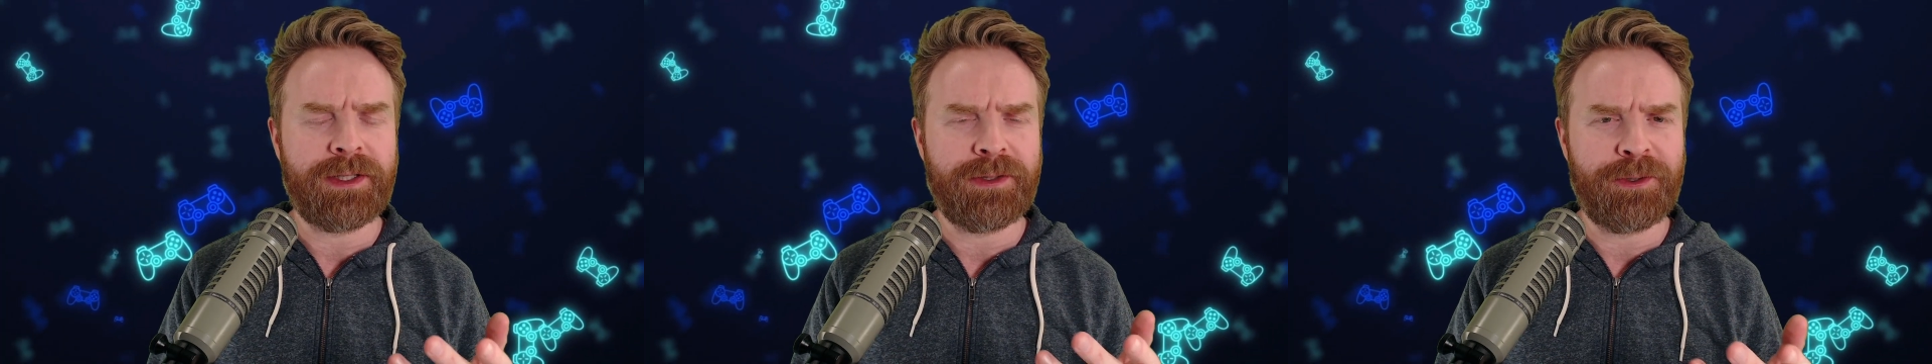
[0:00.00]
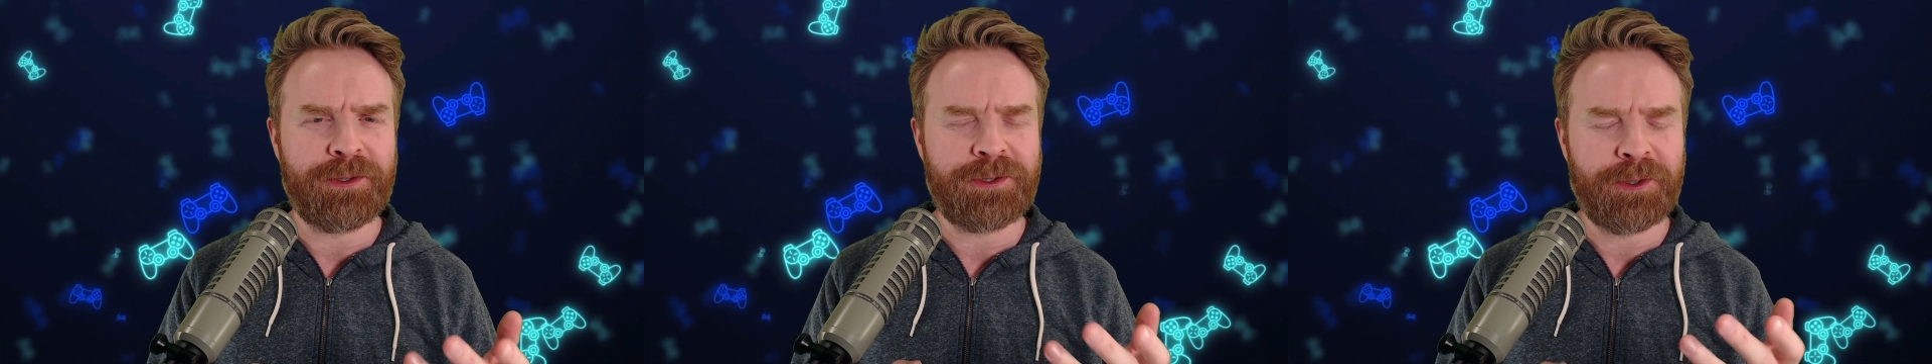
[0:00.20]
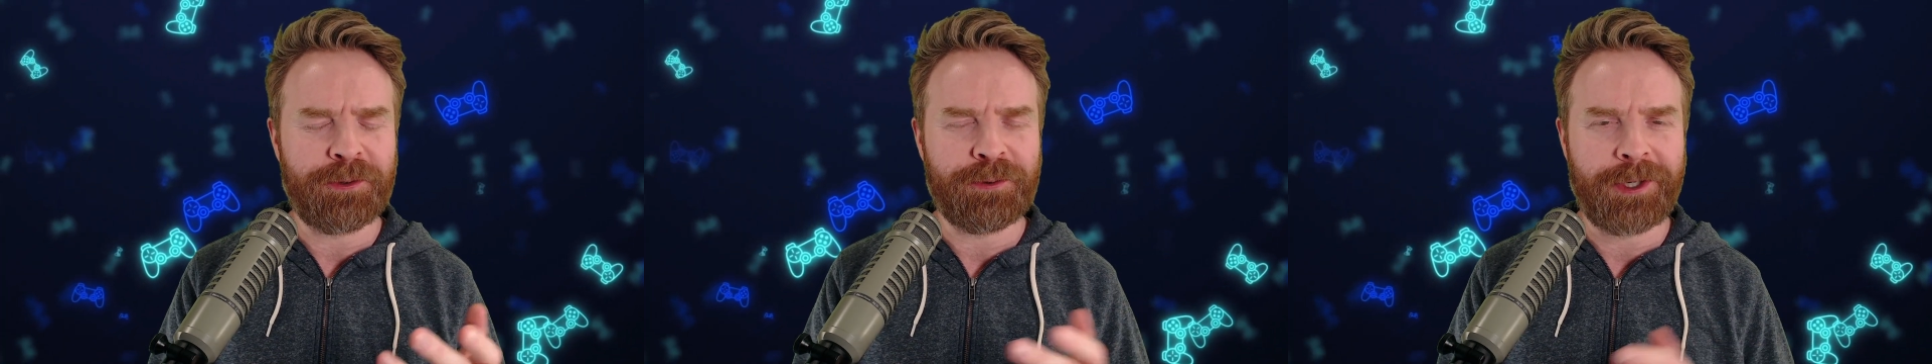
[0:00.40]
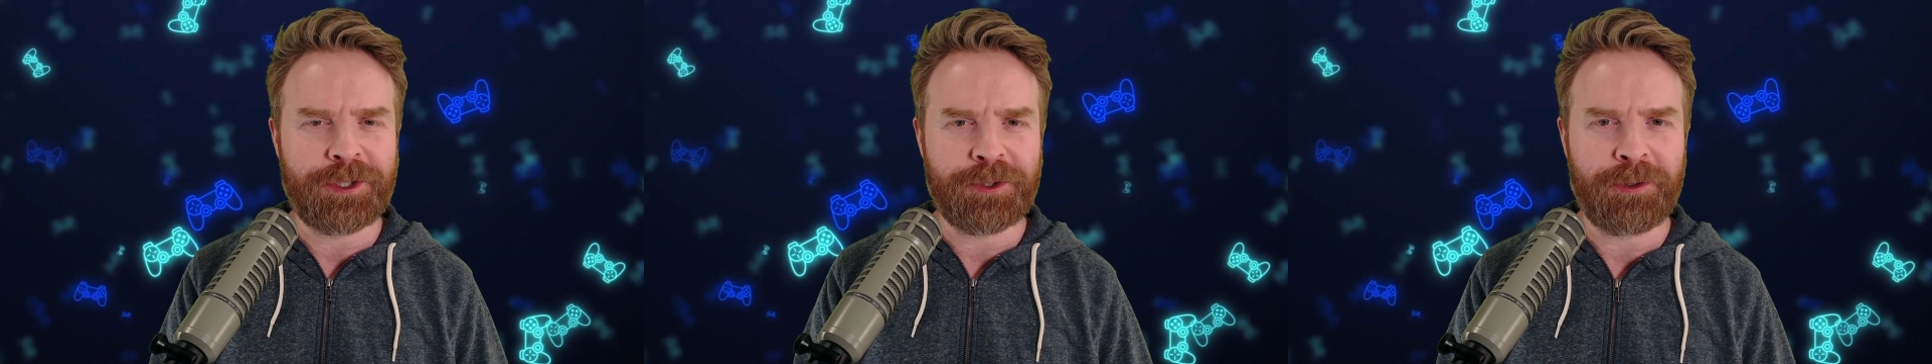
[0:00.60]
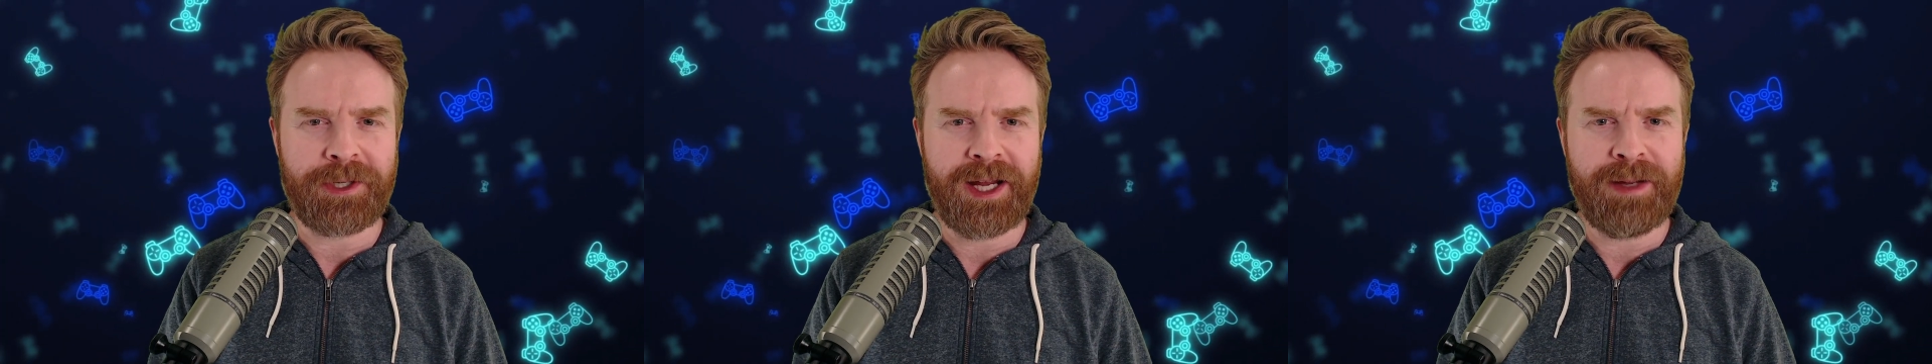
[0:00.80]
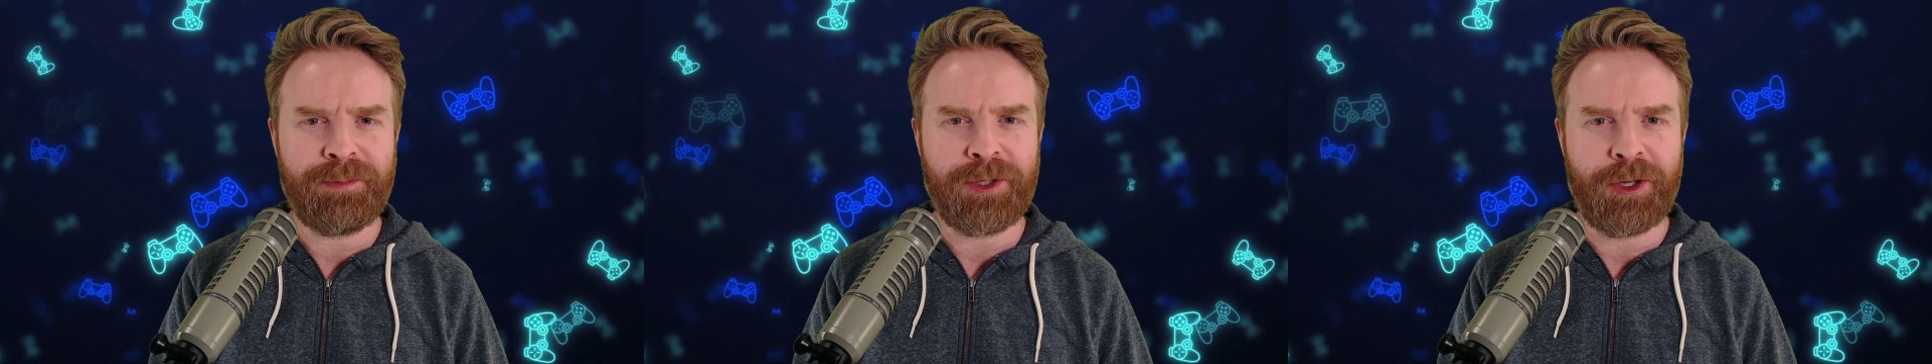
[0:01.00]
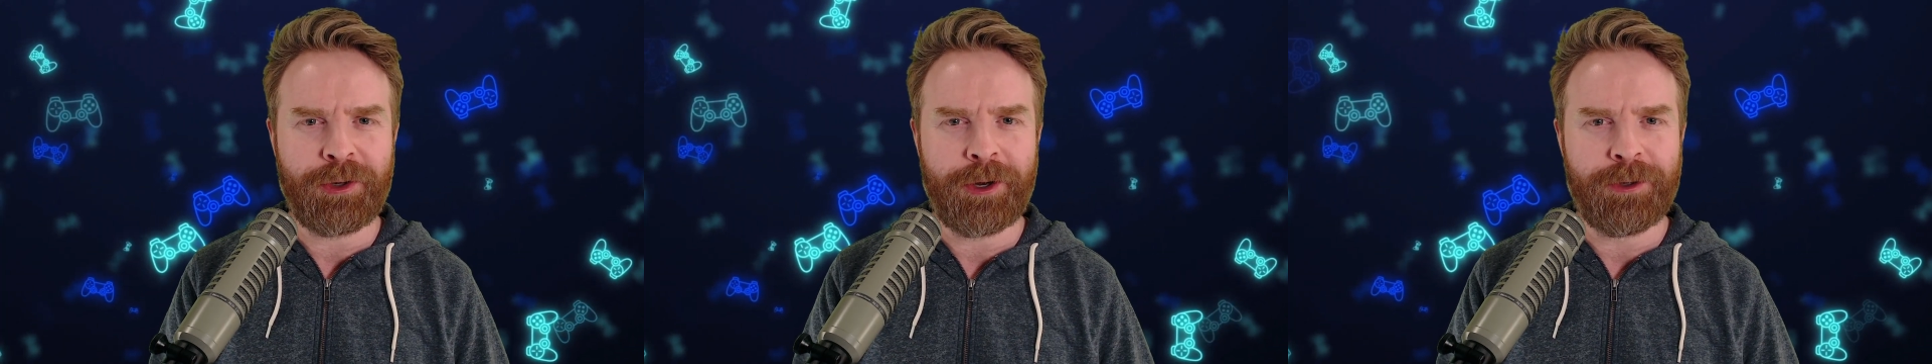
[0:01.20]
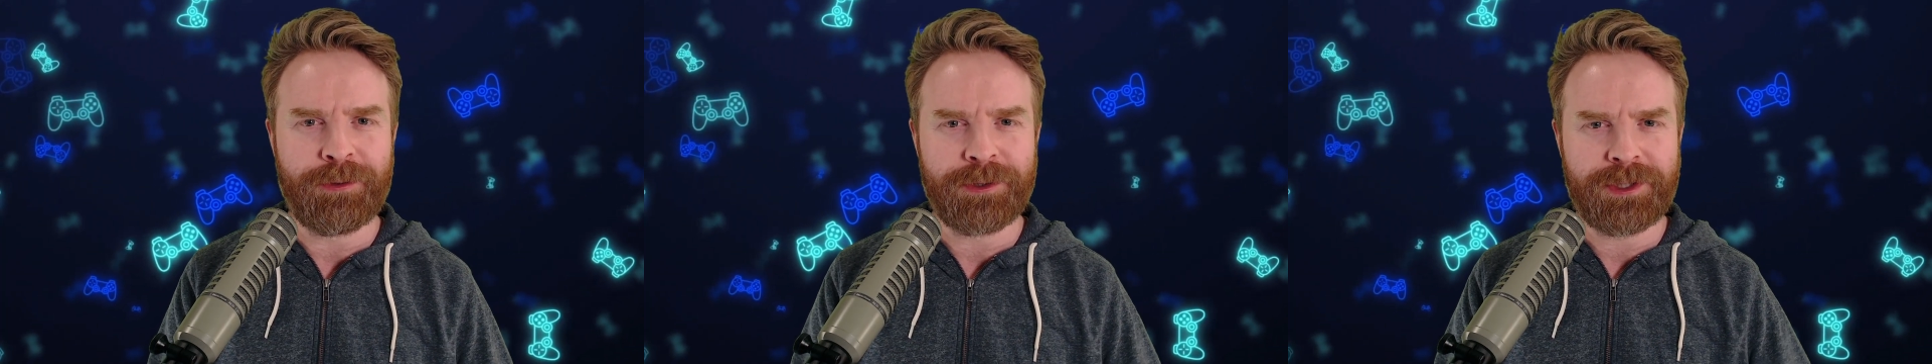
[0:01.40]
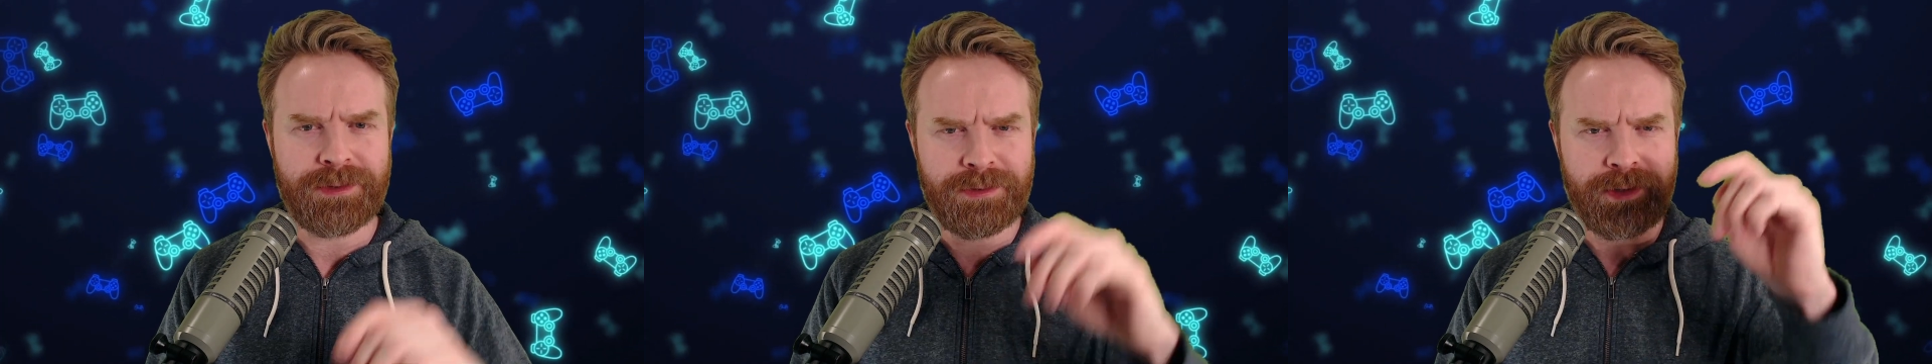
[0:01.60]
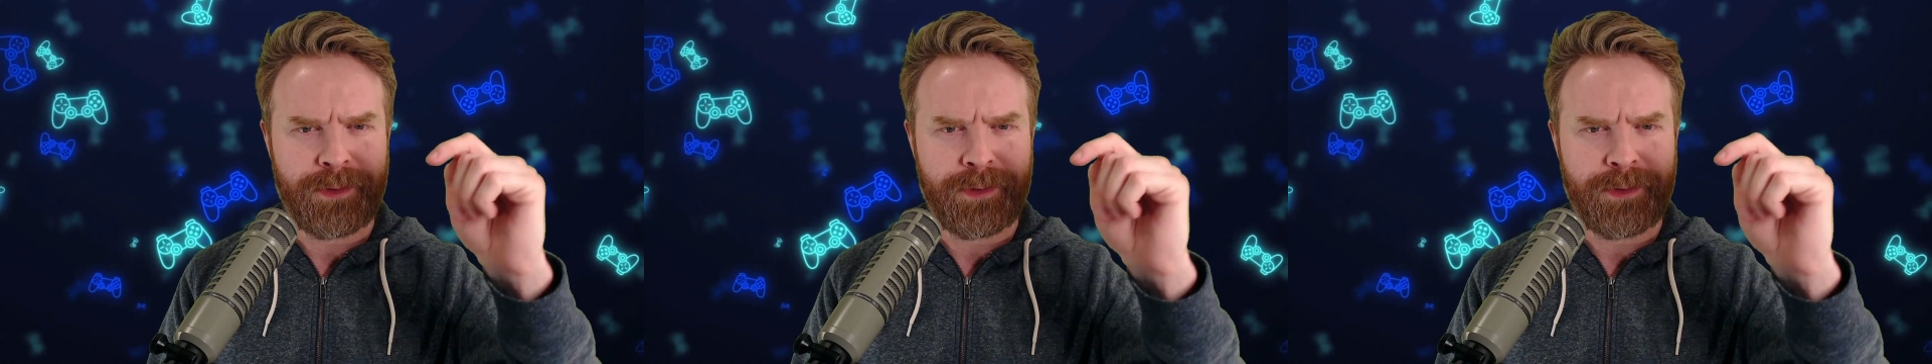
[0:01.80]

on those old retro game logos.